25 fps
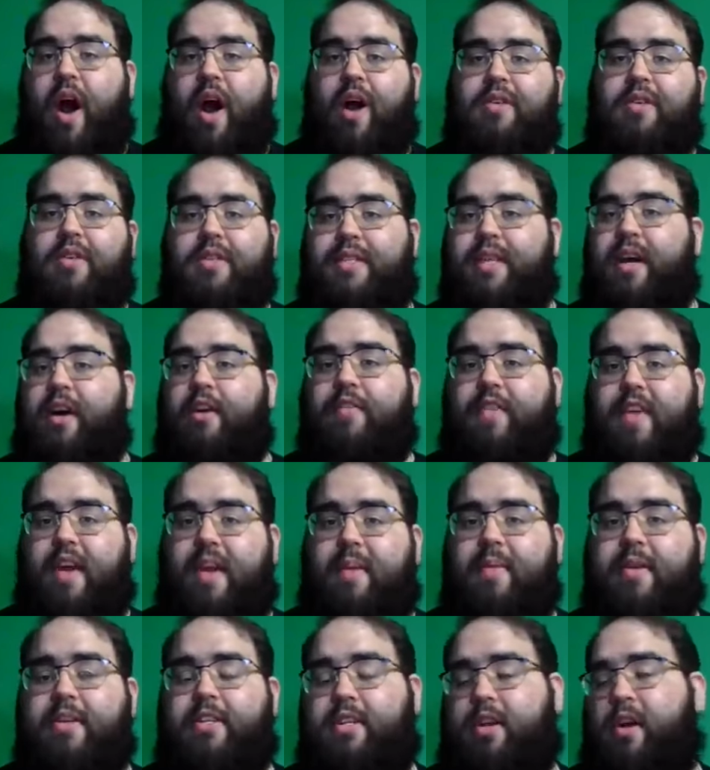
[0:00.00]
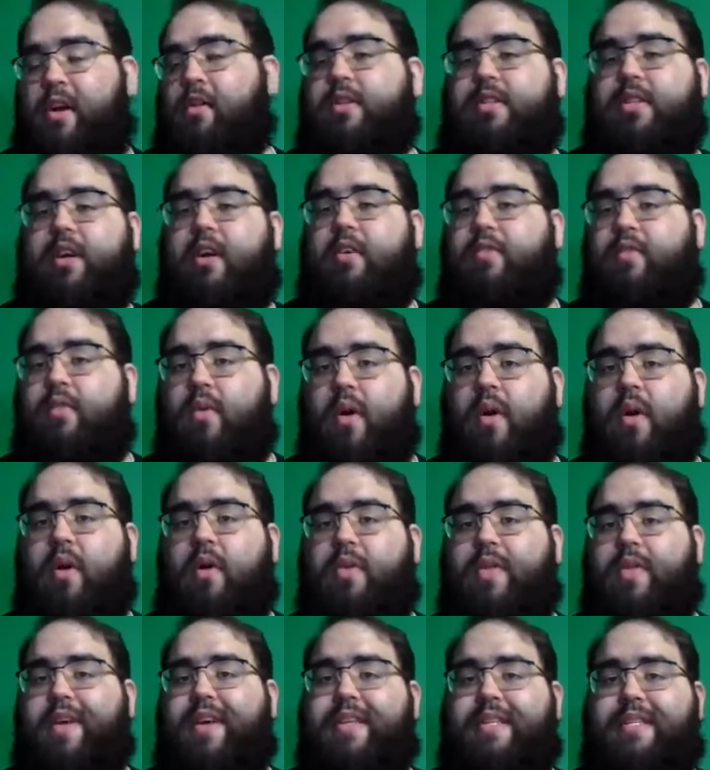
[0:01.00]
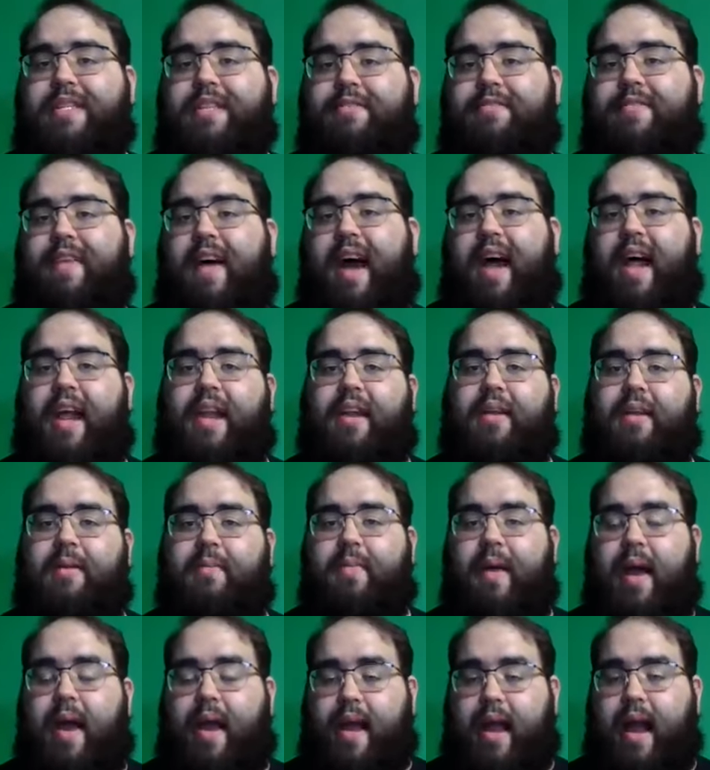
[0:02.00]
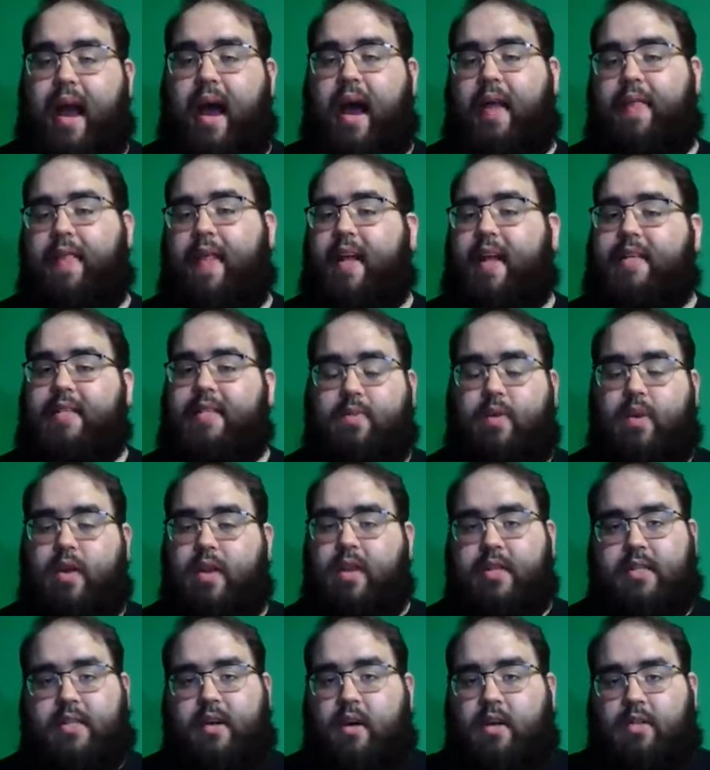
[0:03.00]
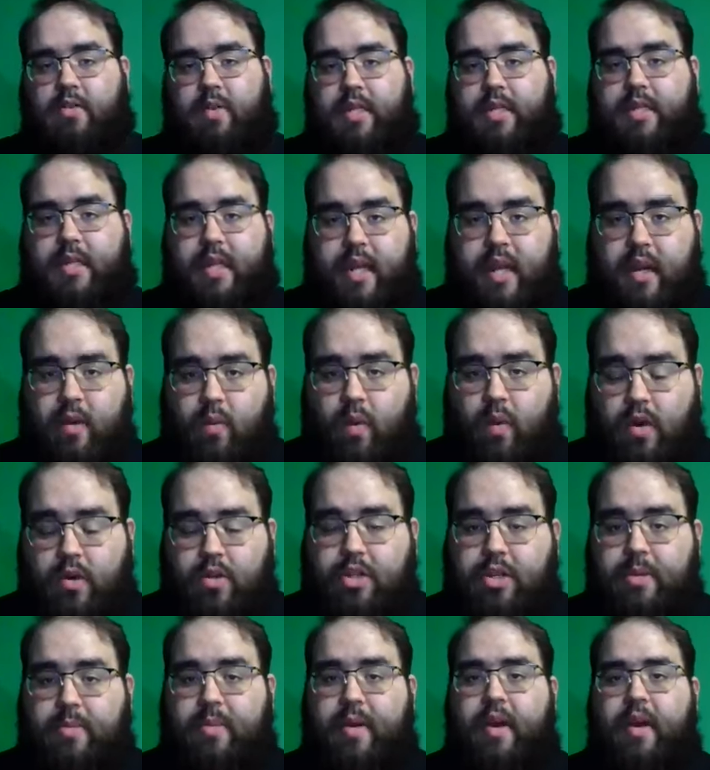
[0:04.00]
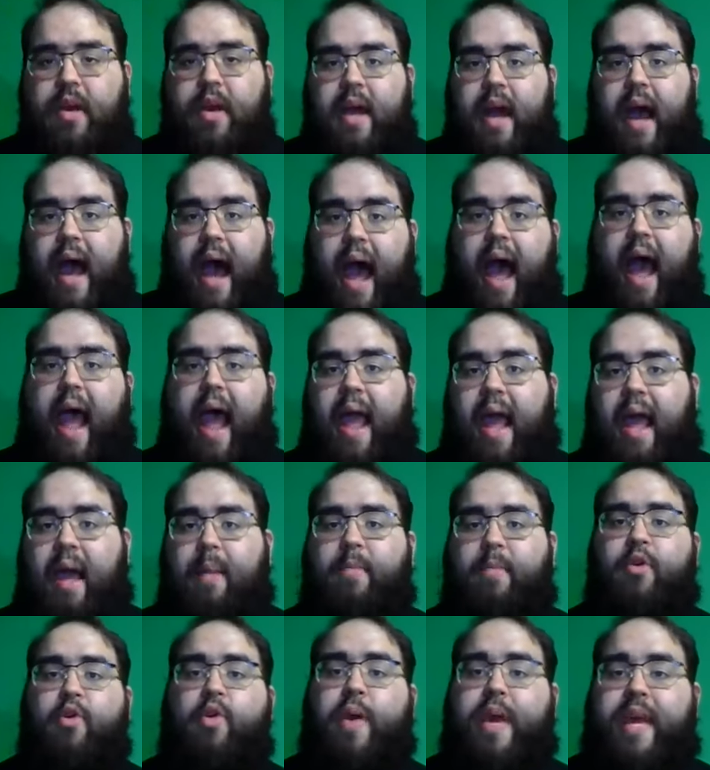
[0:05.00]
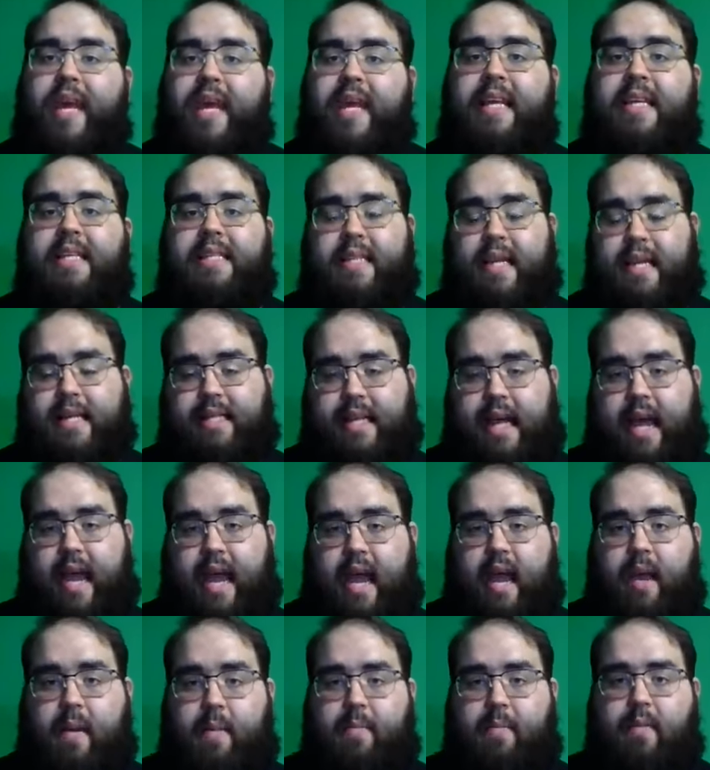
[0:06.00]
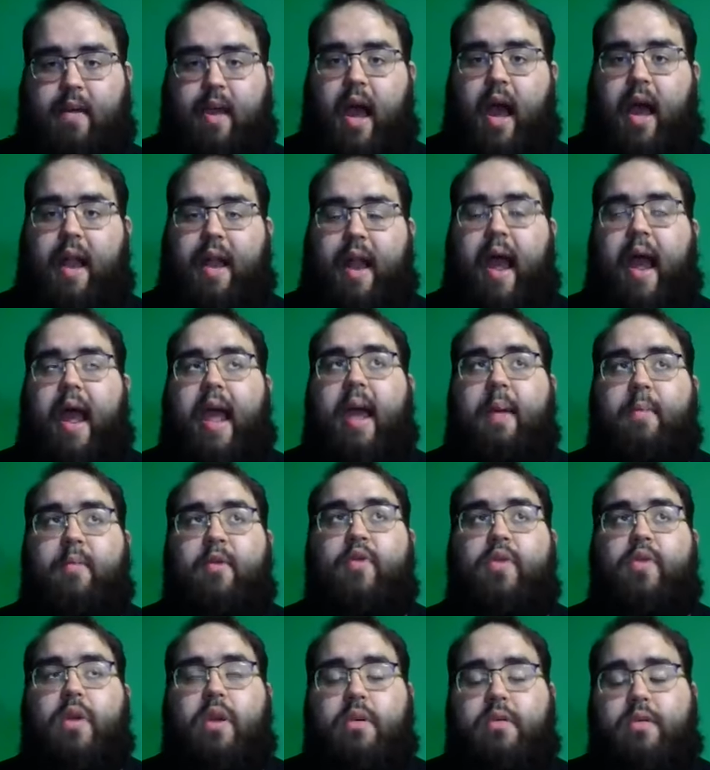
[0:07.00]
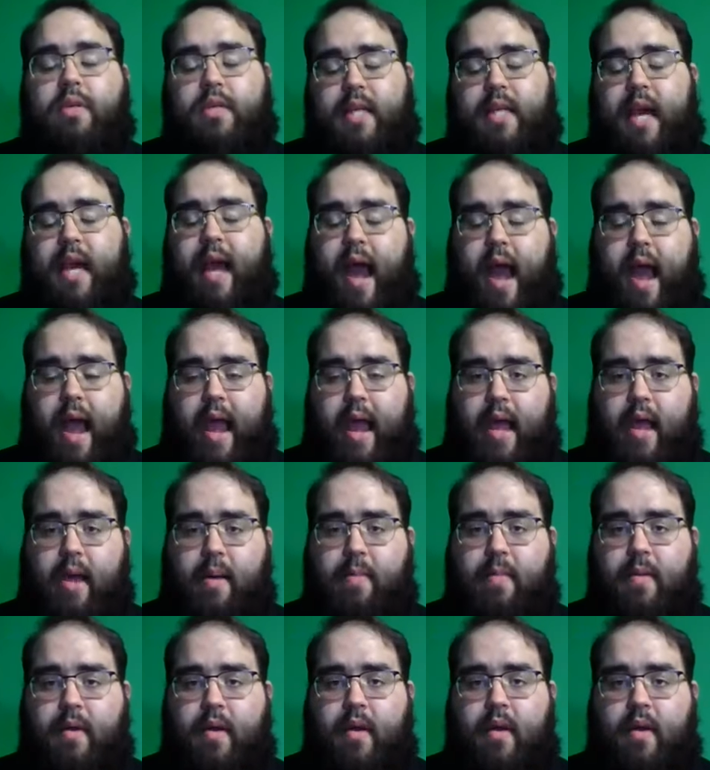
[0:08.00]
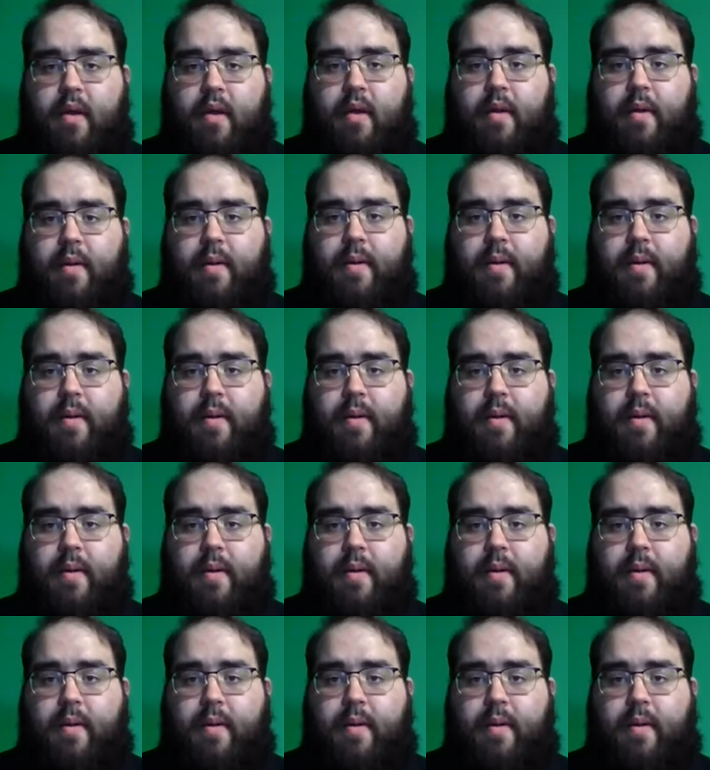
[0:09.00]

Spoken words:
Our self-image and our self-worth is defined by God. That's one of the songs we sing in worship. I am who he says I am. God, I am who you say I am.